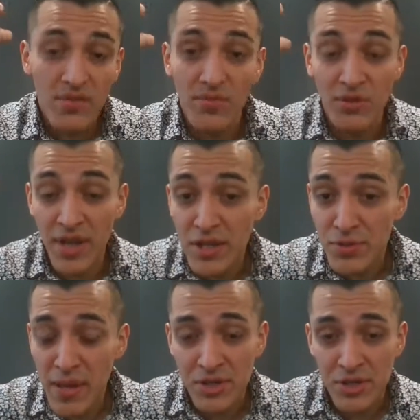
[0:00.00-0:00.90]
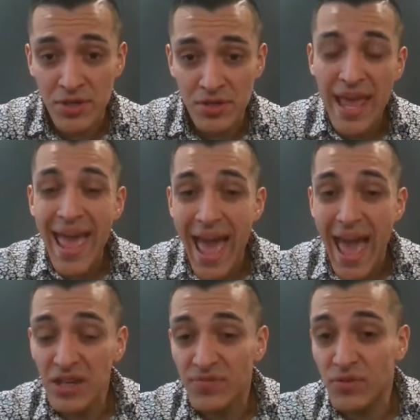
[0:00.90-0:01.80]
For text messages
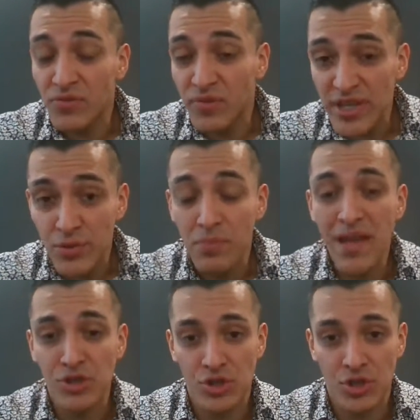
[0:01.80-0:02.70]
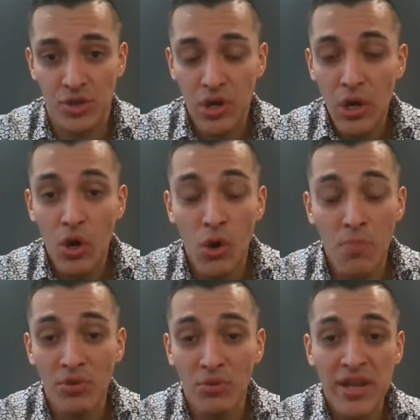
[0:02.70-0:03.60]
and for Facebook Messenger,
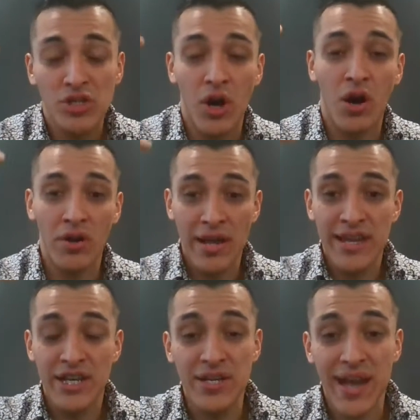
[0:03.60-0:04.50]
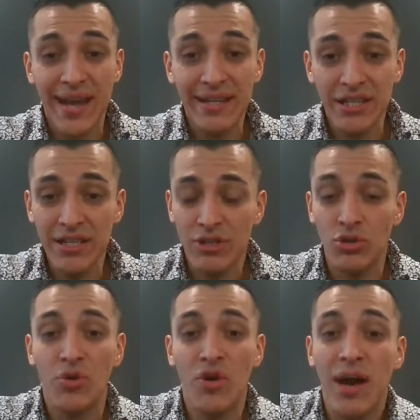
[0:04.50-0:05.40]
open rates are 90
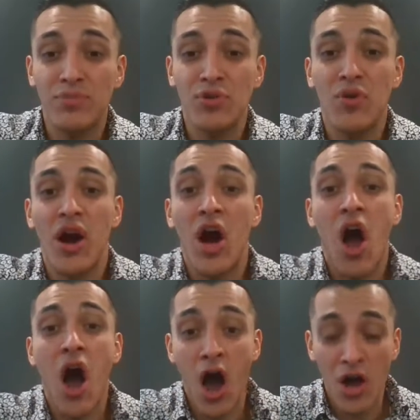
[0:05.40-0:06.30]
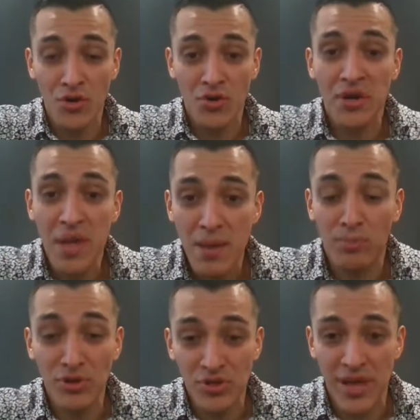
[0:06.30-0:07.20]
to up to
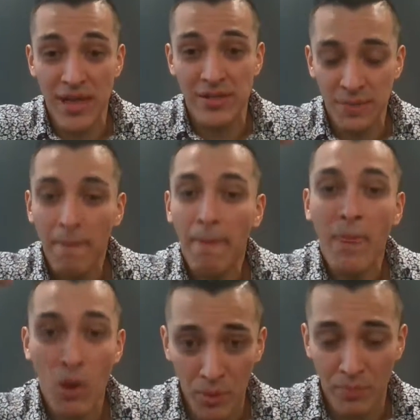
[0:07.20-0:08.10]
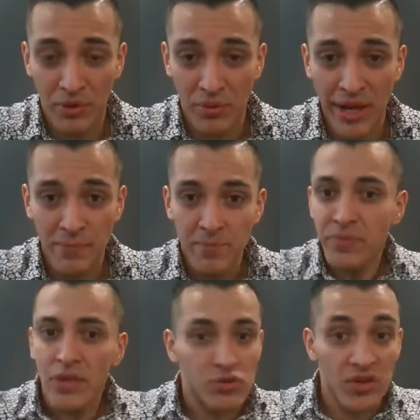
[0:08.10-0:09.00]
100% open rate.
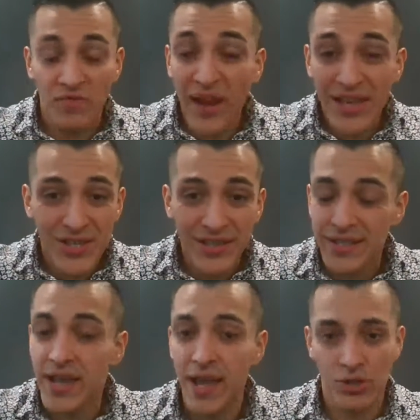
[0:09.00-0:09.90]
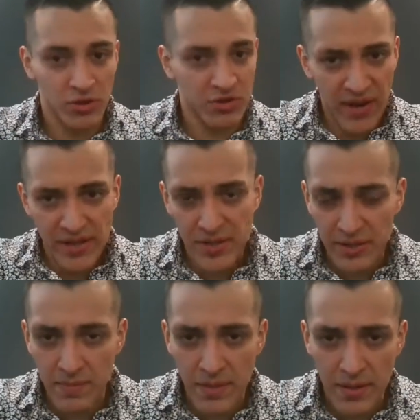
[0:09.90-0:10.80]
So if I send a text or if I
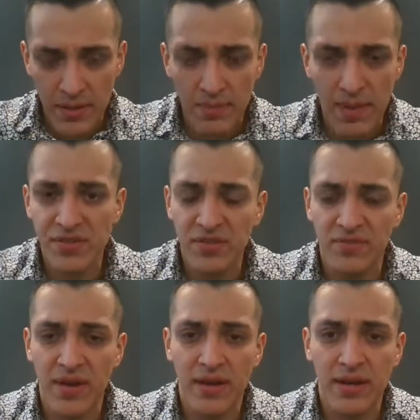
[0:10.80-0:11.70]
send a massive